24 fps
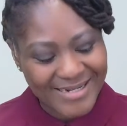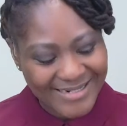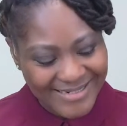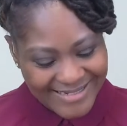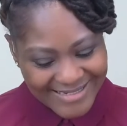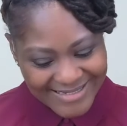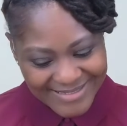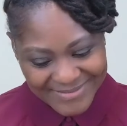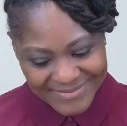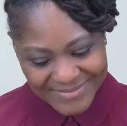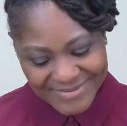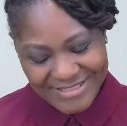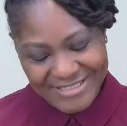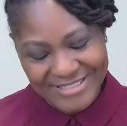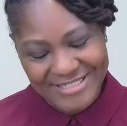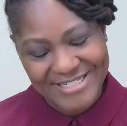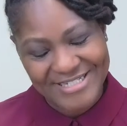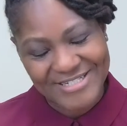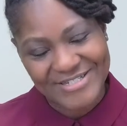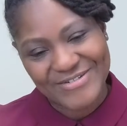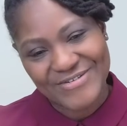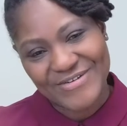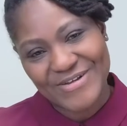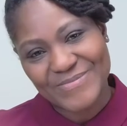welcome to
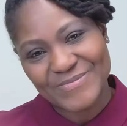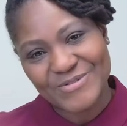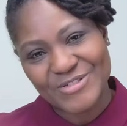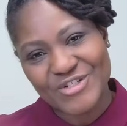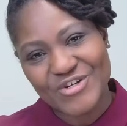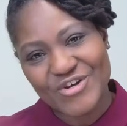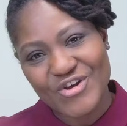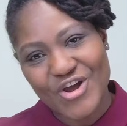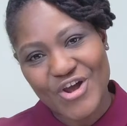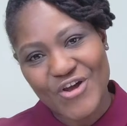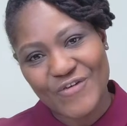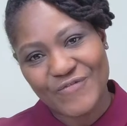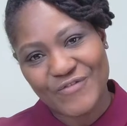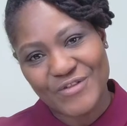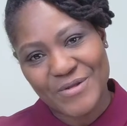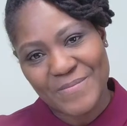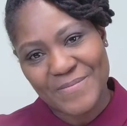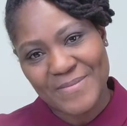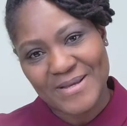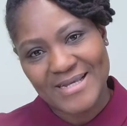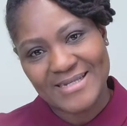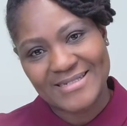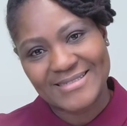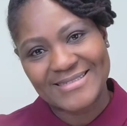the scripture of the
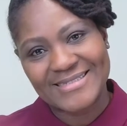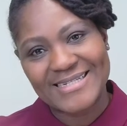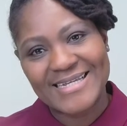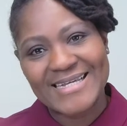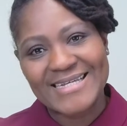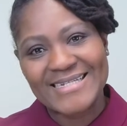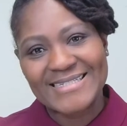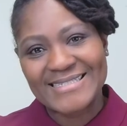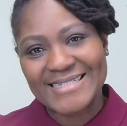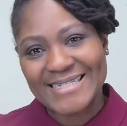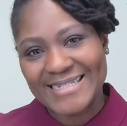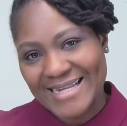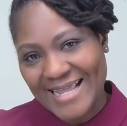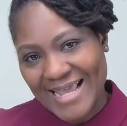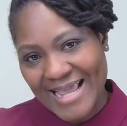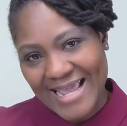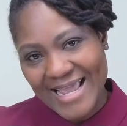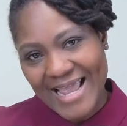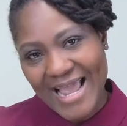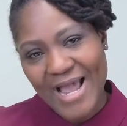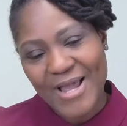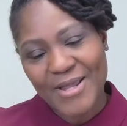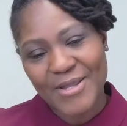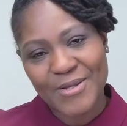month.
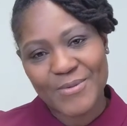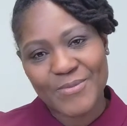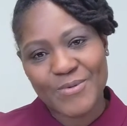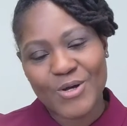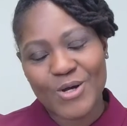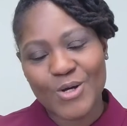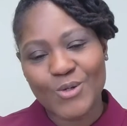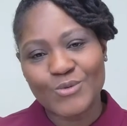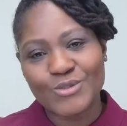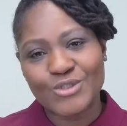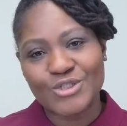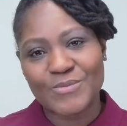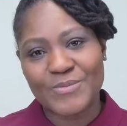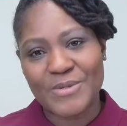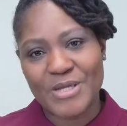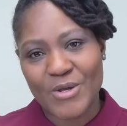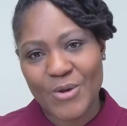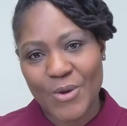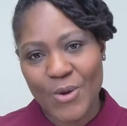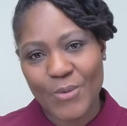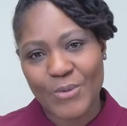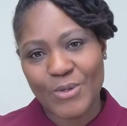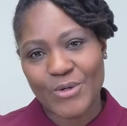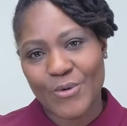Today I am going to be
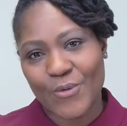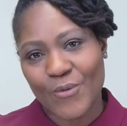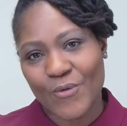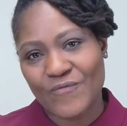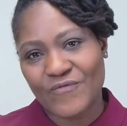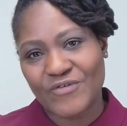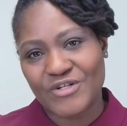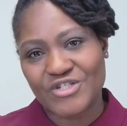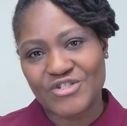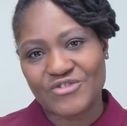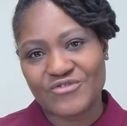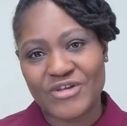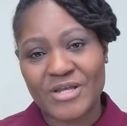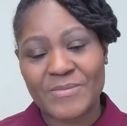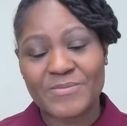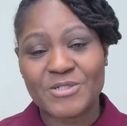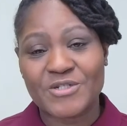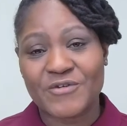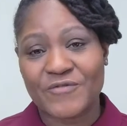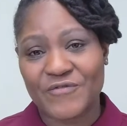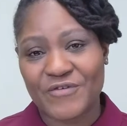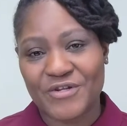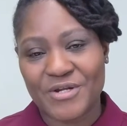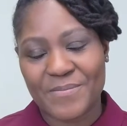going over the
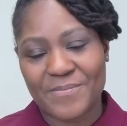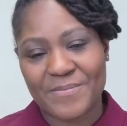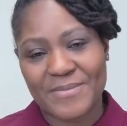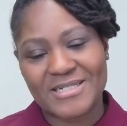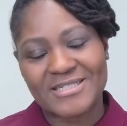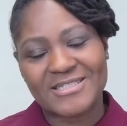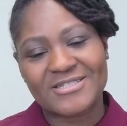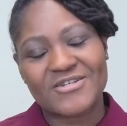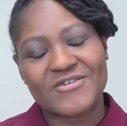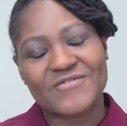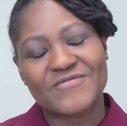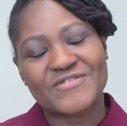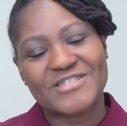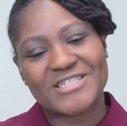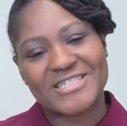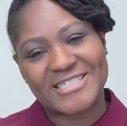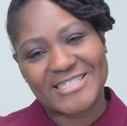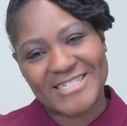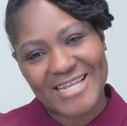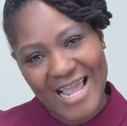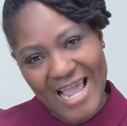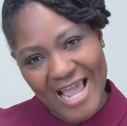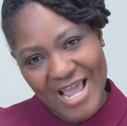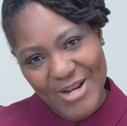scripture for the month of
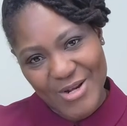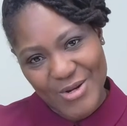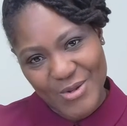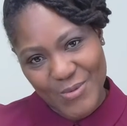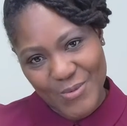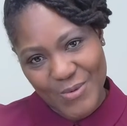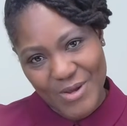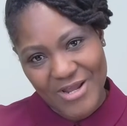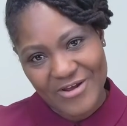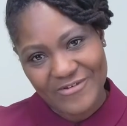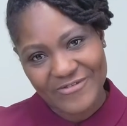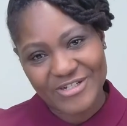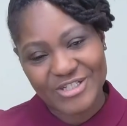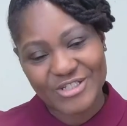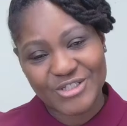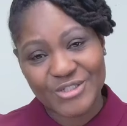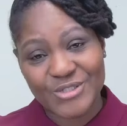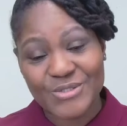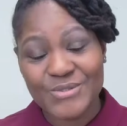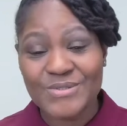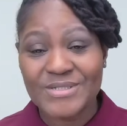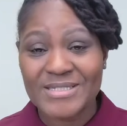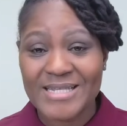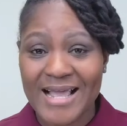January
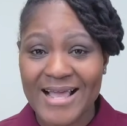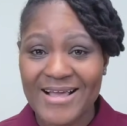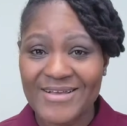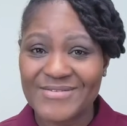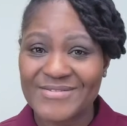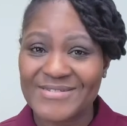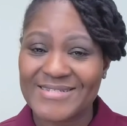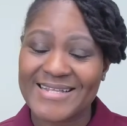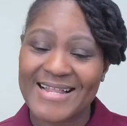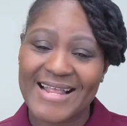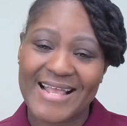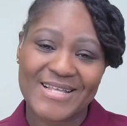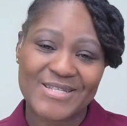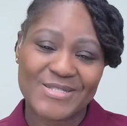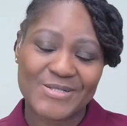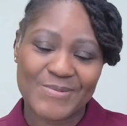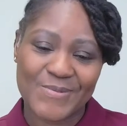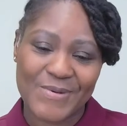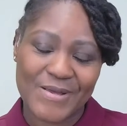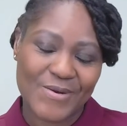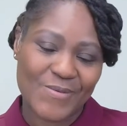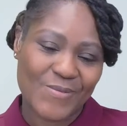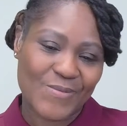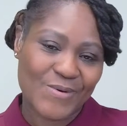
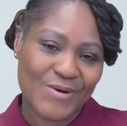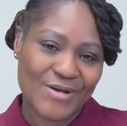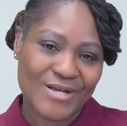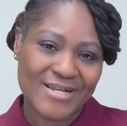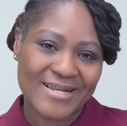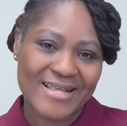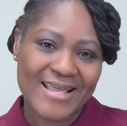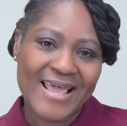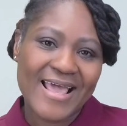2021.